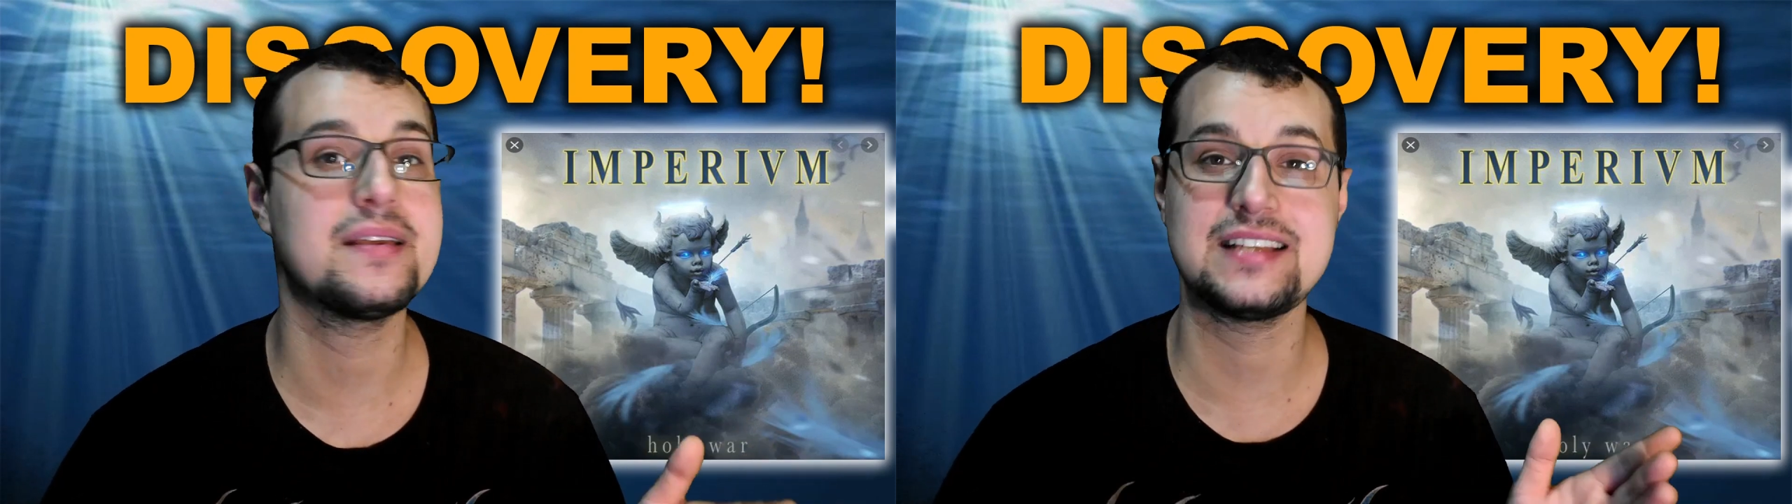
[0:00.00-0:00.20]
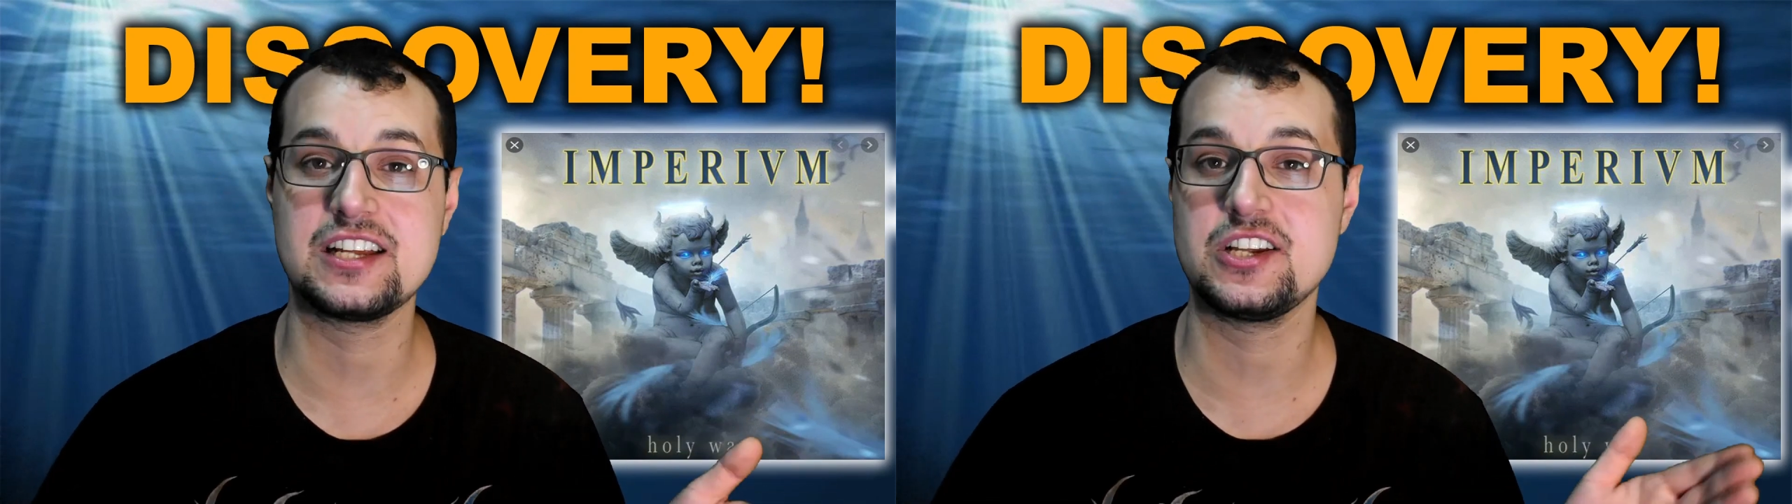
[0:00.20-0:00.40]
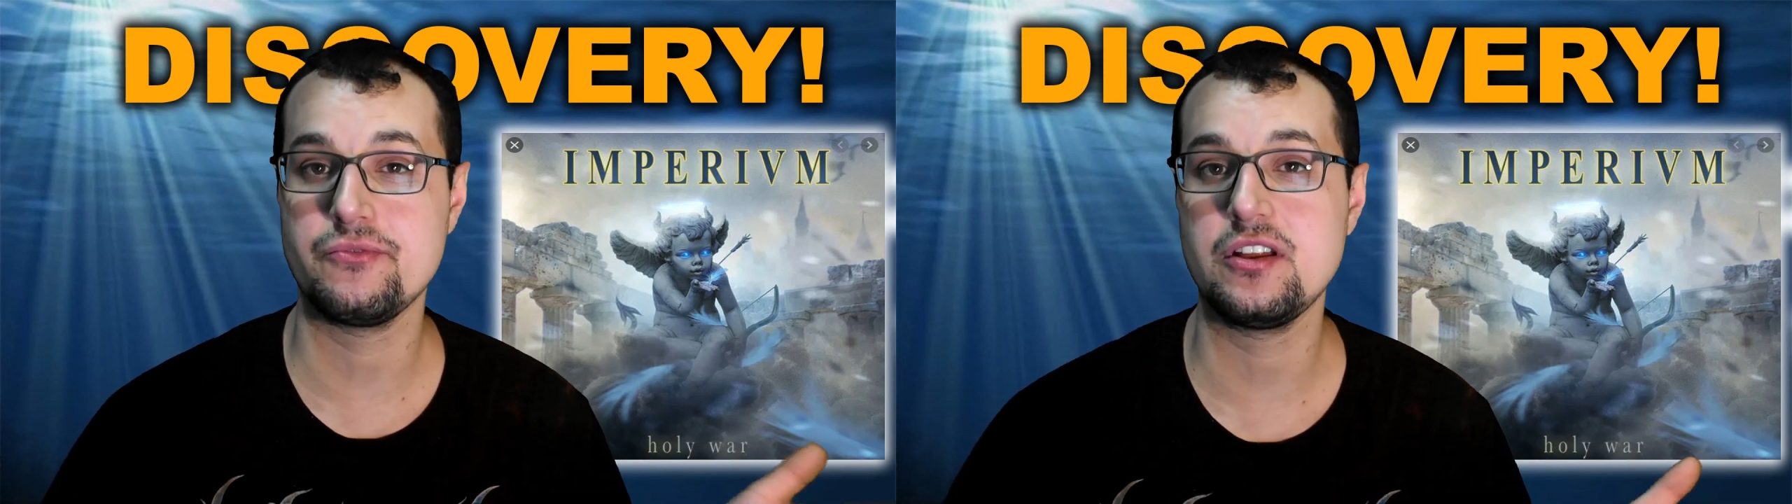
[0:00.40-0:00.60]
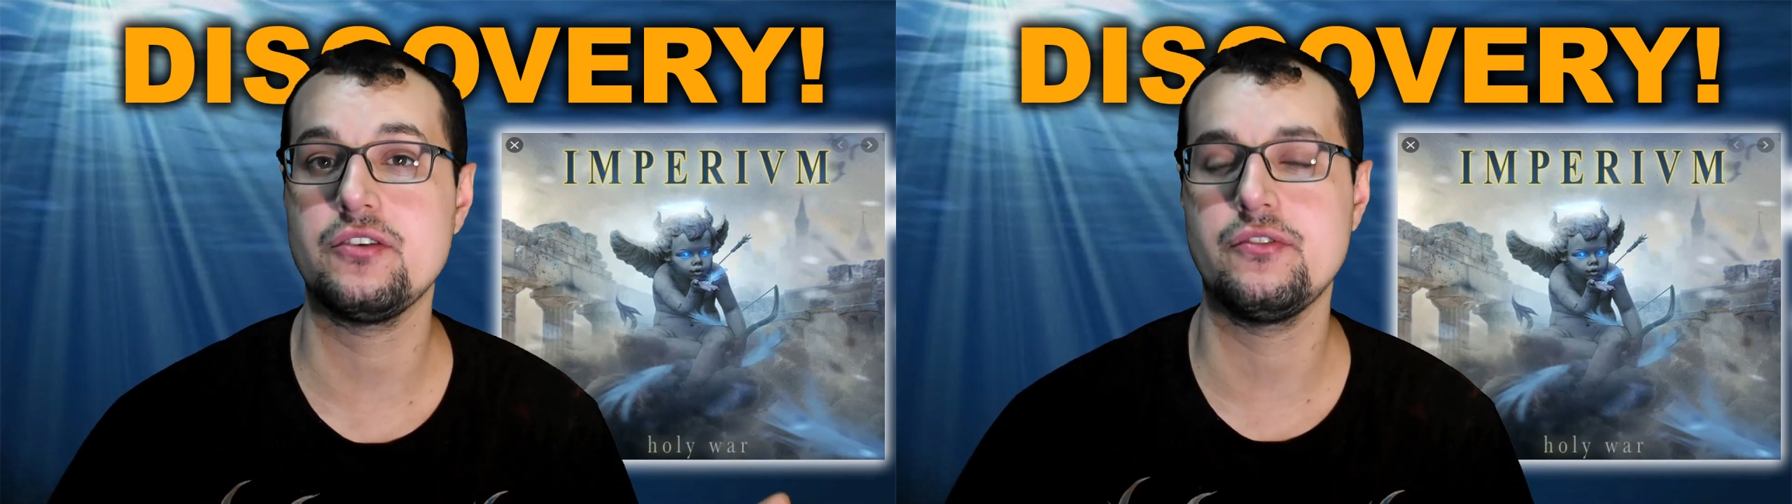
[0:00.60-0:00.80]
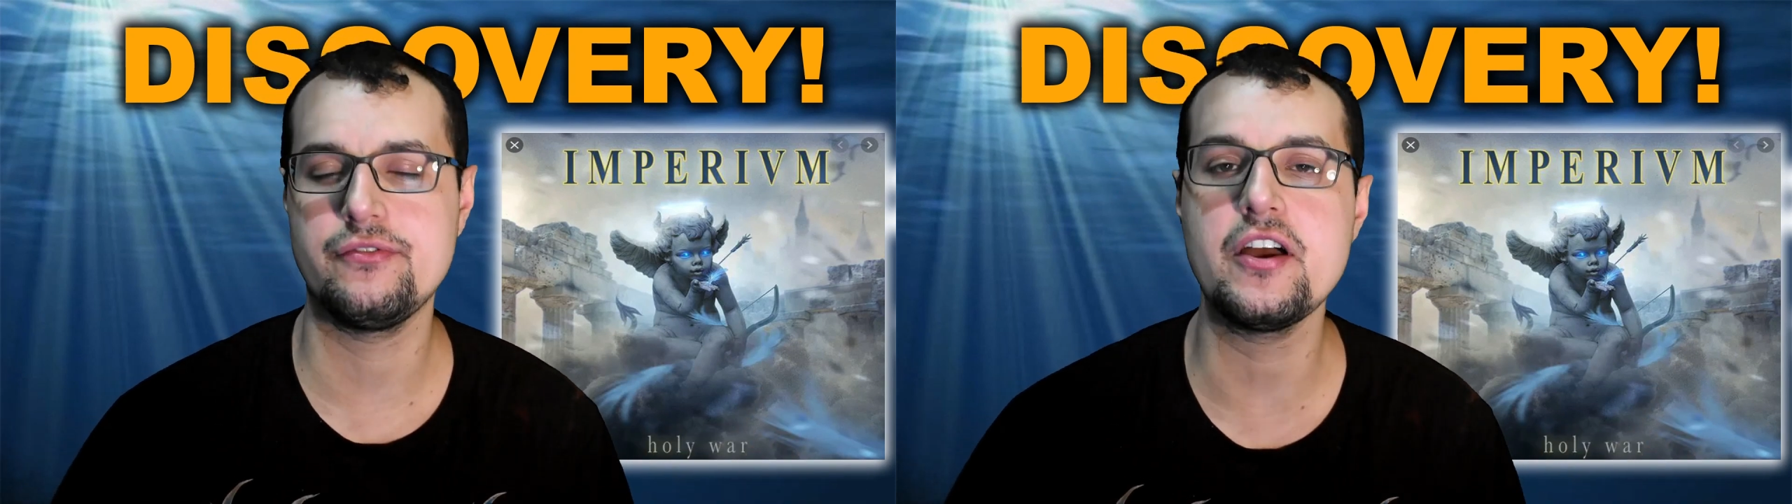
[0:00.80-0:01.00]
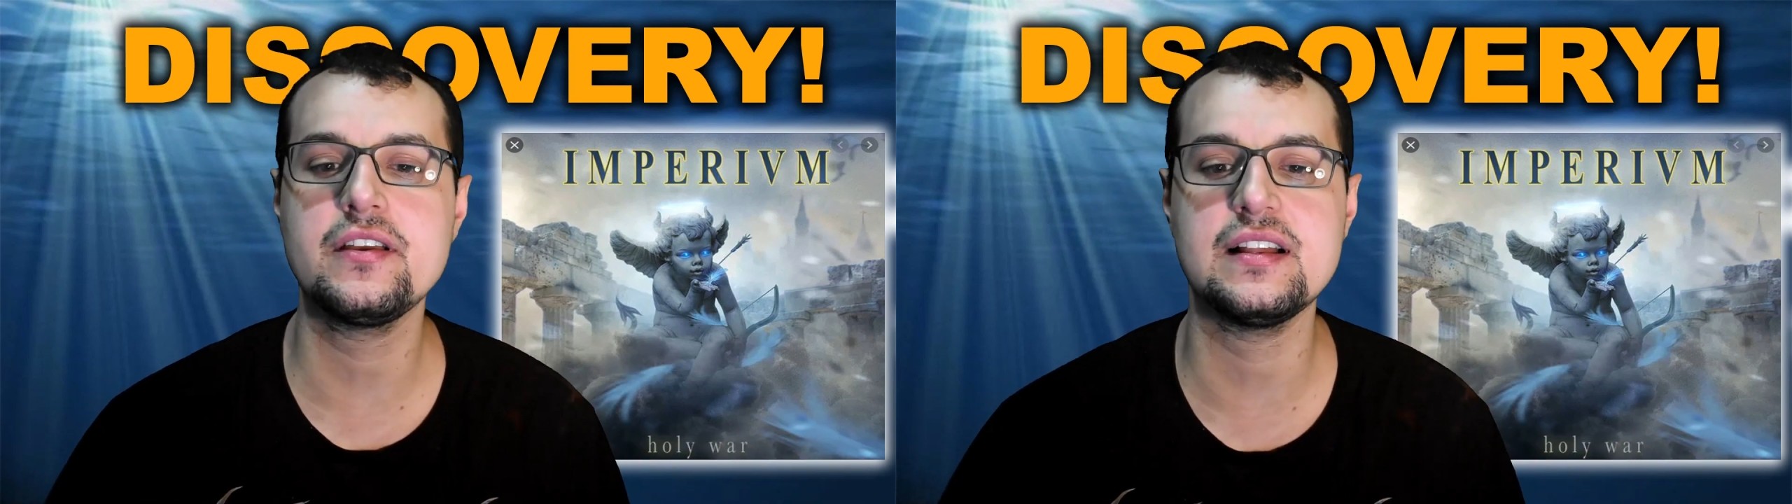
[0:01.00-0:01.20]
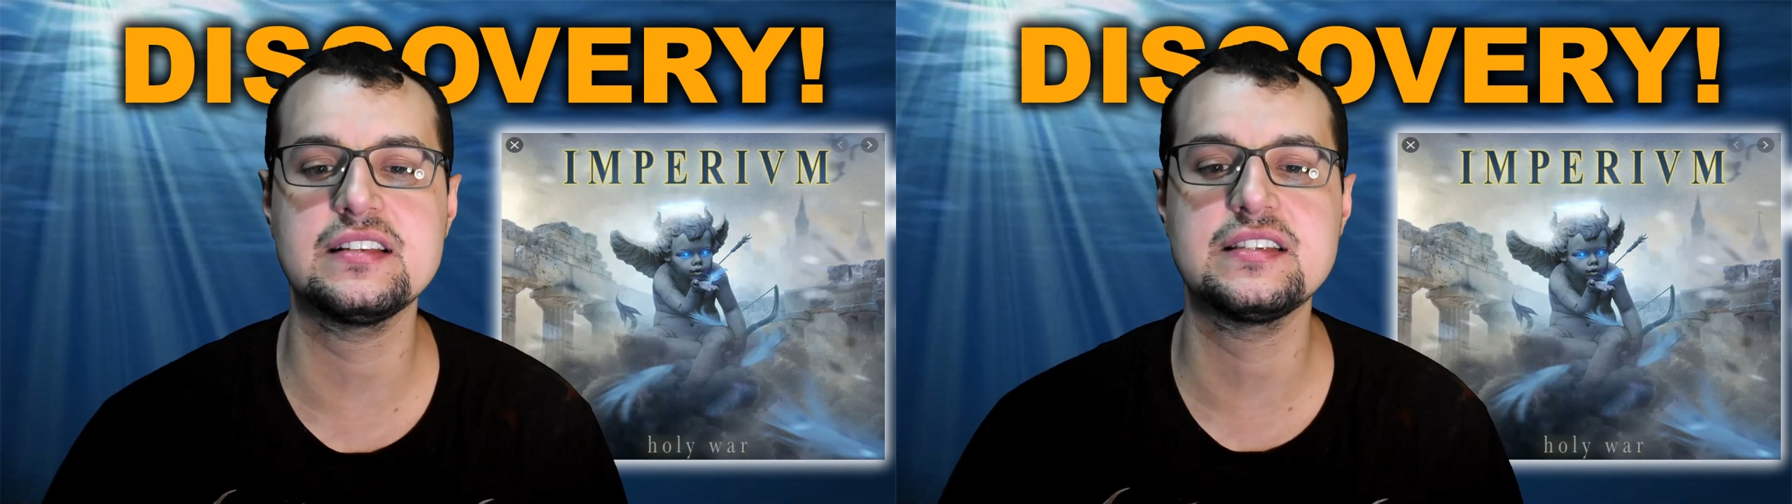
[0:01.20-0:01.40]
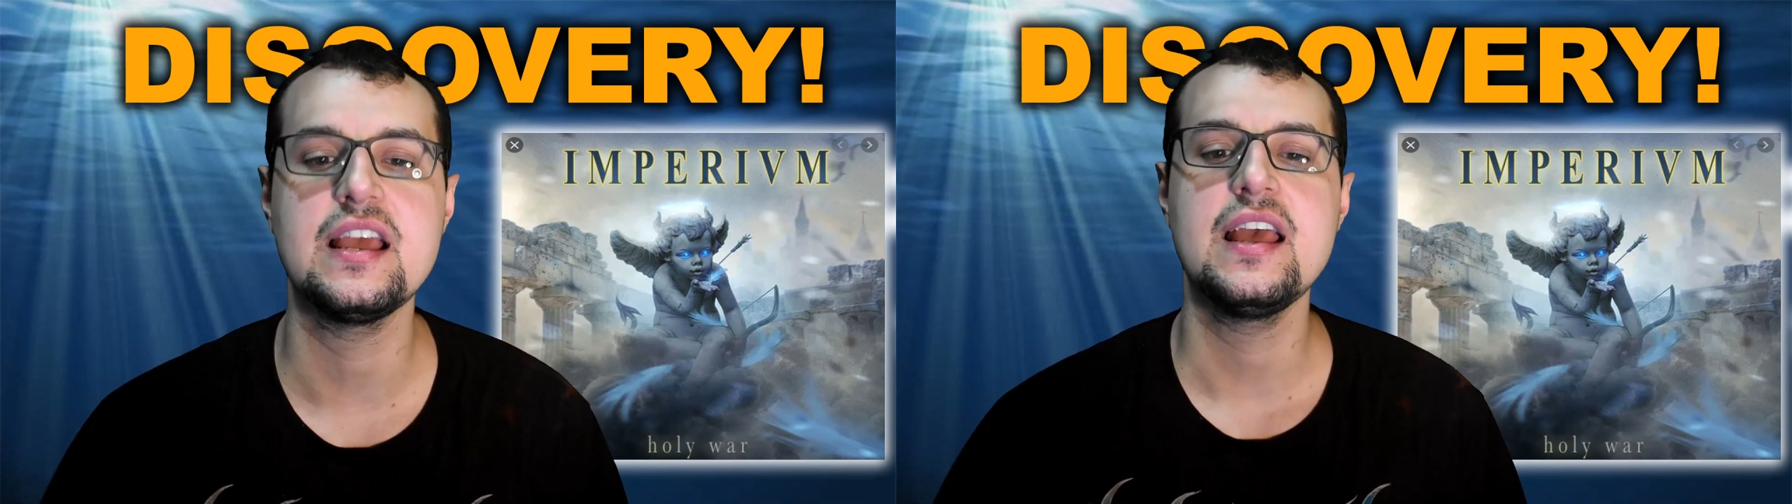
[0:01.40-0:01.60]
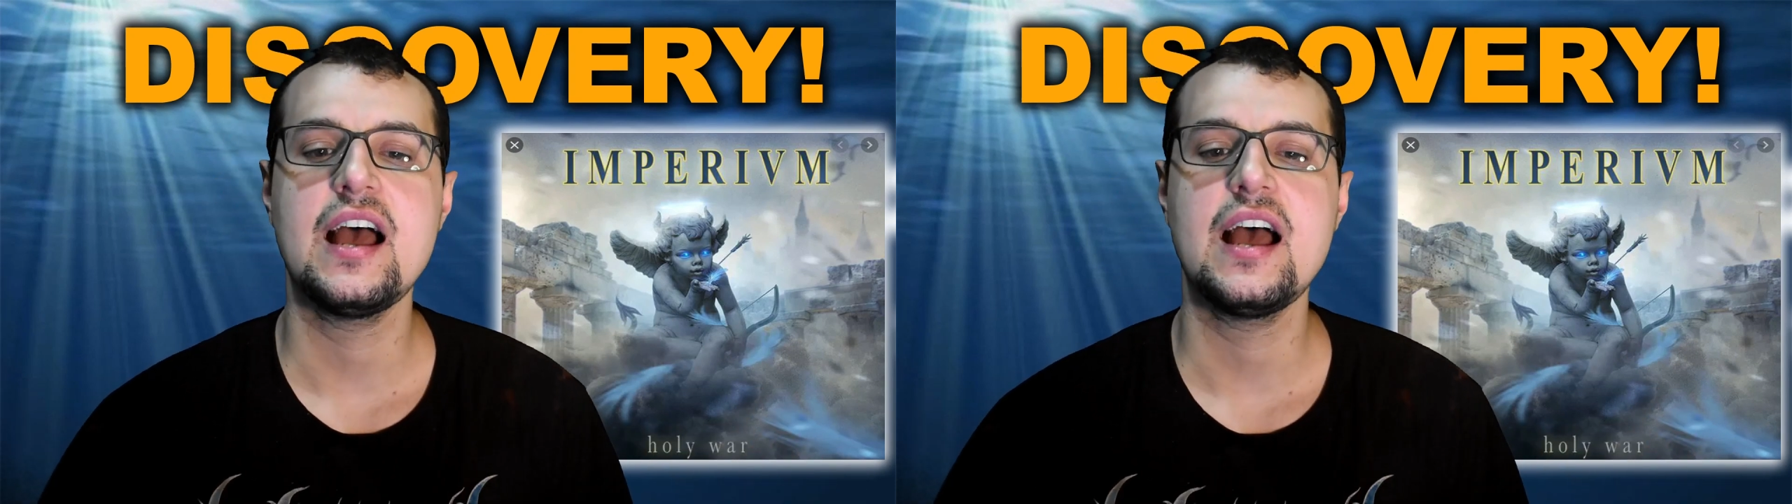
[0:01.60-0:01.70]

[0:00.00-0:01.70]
he's actually a really good vocalist.